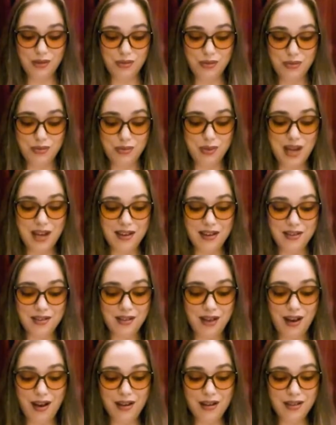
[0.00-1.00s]

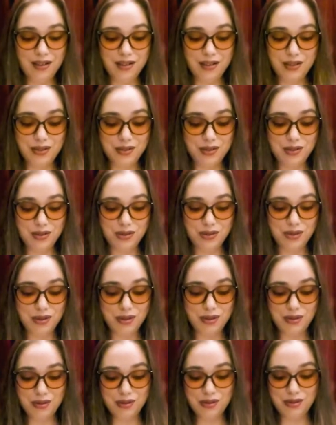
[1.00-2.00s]
Well, Uncle
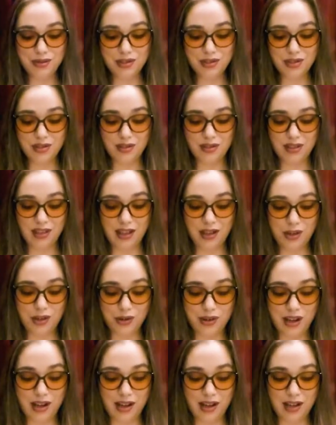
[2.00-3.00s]
Scrooge, they
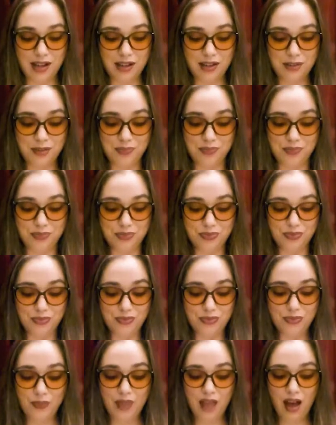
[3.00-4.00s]
cried.
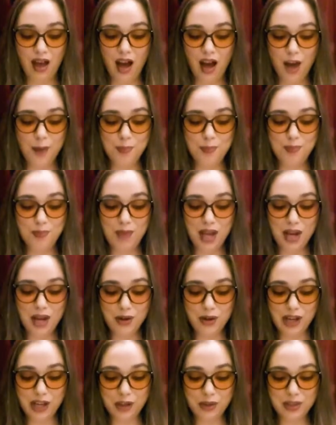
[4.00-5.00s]
A
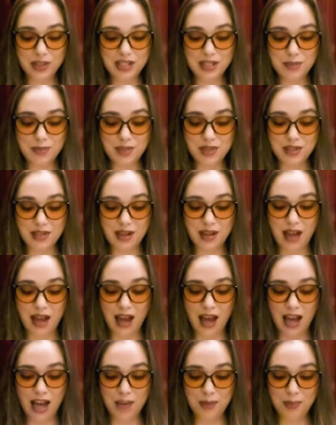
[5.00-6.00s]
Merry Christmas and a
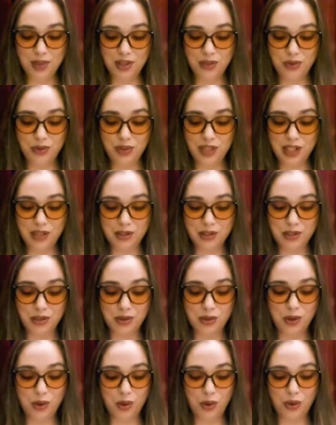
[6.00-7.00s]
Happy New Year to
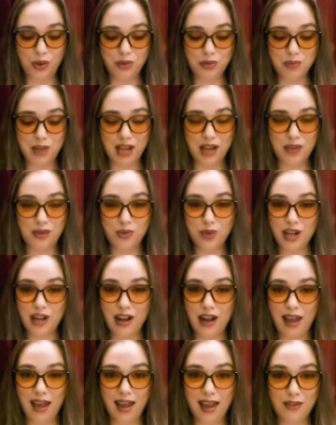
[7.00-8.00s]
the old man
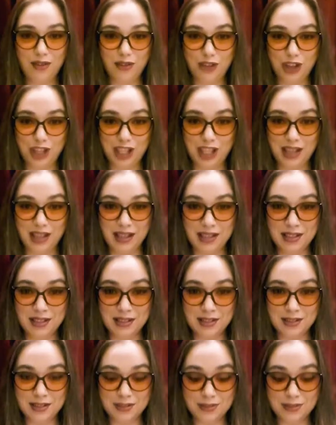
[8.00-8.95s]
wherever he is,